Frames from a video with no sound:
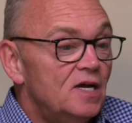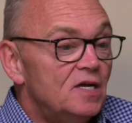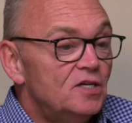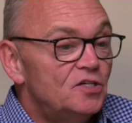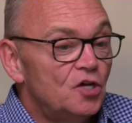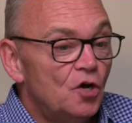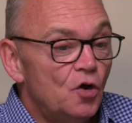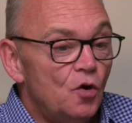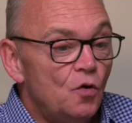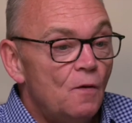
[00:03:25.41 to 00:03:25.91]

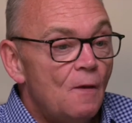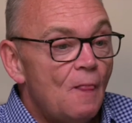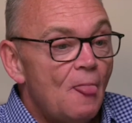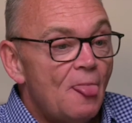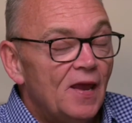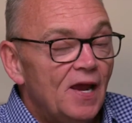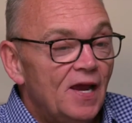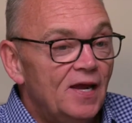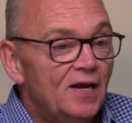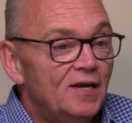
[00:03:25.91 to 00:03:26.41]
So
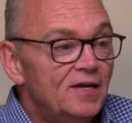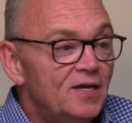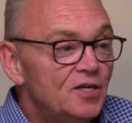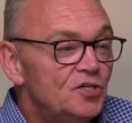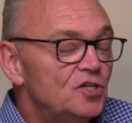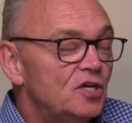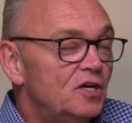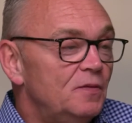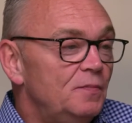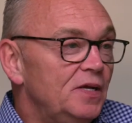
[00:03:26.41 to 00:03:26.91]
in
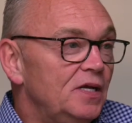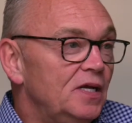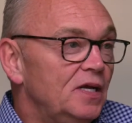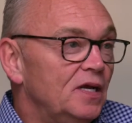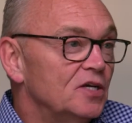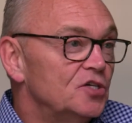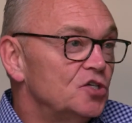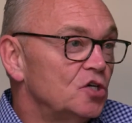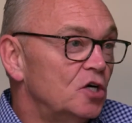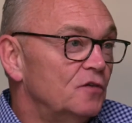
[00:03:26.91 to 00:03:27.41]
addition to
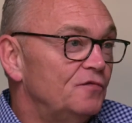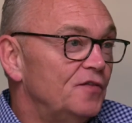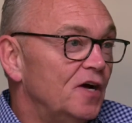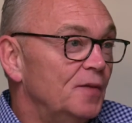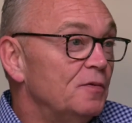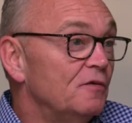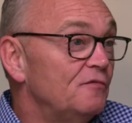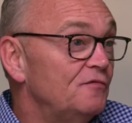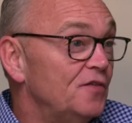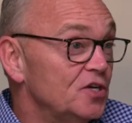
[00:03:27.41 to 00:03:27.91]
being a
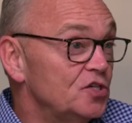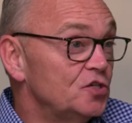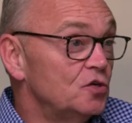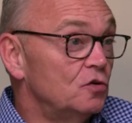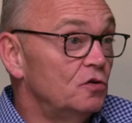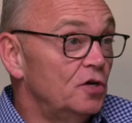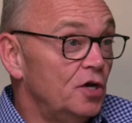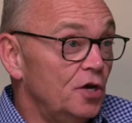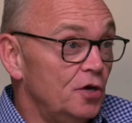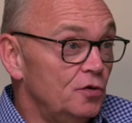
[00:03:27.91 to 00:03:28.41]
certified
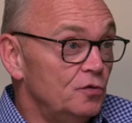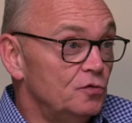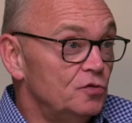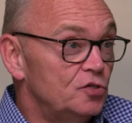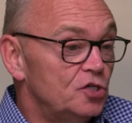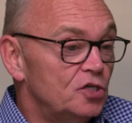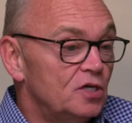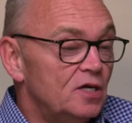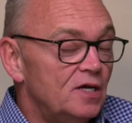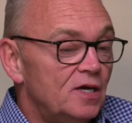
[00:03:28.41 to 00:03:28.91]
professional
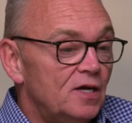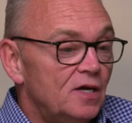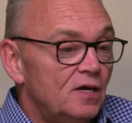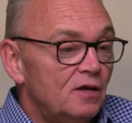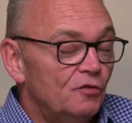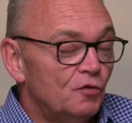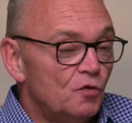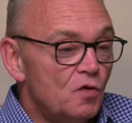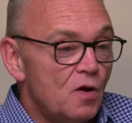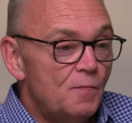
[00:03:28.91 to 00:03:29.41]
coach
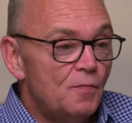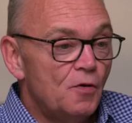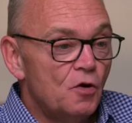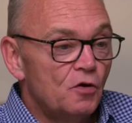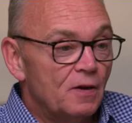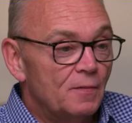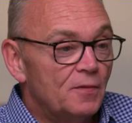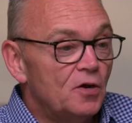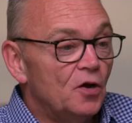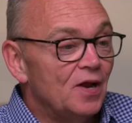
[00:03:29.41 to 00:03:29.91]
through a
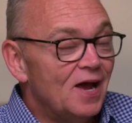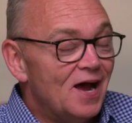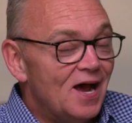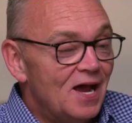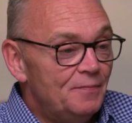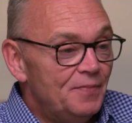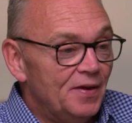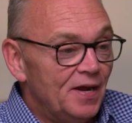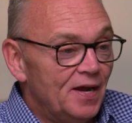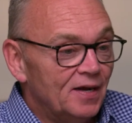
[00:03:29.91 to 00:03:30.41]
program called
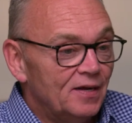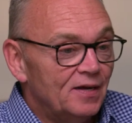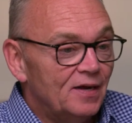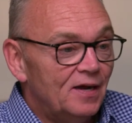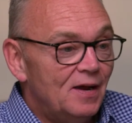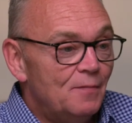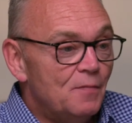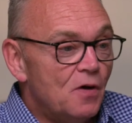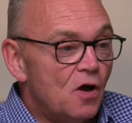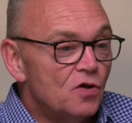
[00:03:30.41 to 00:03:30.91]
IPAC,
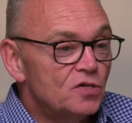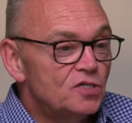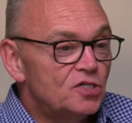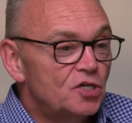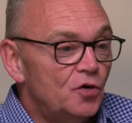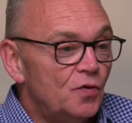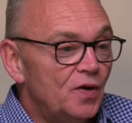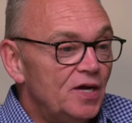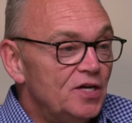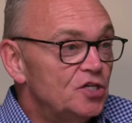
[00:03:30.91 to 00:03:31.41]
I'm
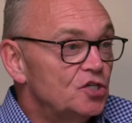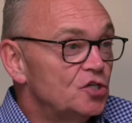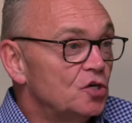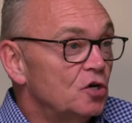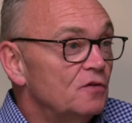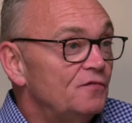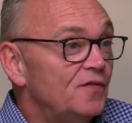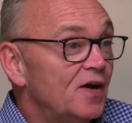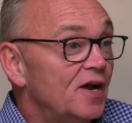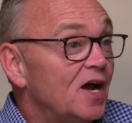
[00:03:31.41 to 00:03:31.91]
also a
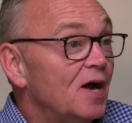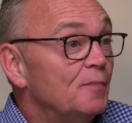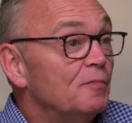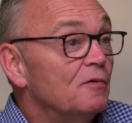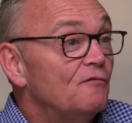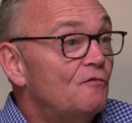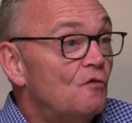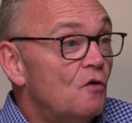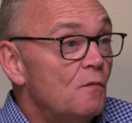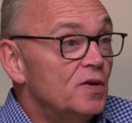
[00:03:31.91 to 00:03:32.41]
certified high
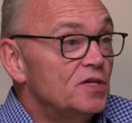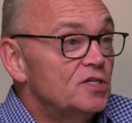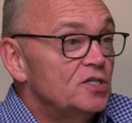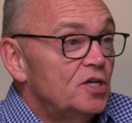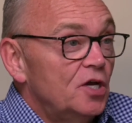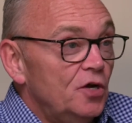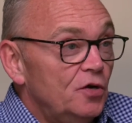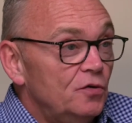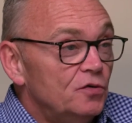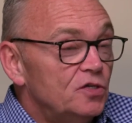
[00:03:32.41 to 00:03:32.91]
performance
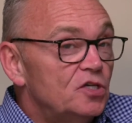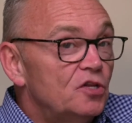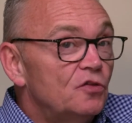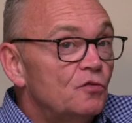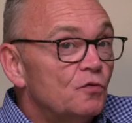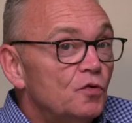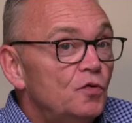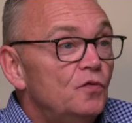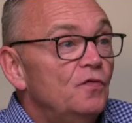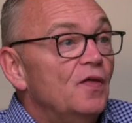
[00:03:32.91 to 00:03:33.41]
coach
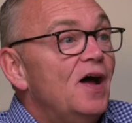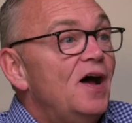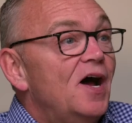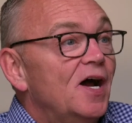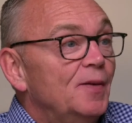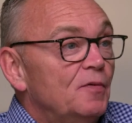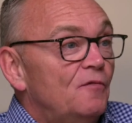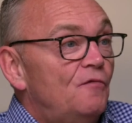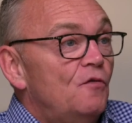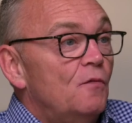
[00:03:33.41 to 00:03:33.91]
through the
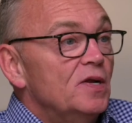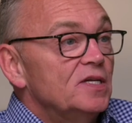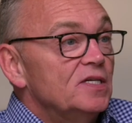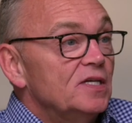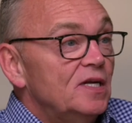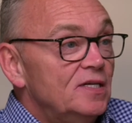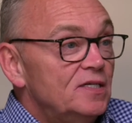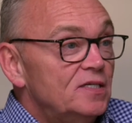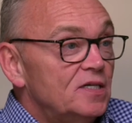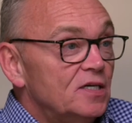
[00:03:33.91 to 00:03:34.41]
High Performance
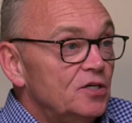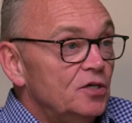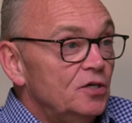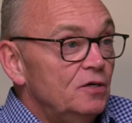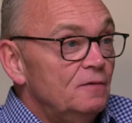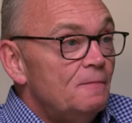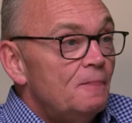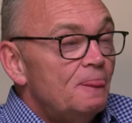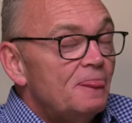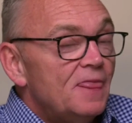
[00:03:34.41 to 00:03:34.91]
Institute.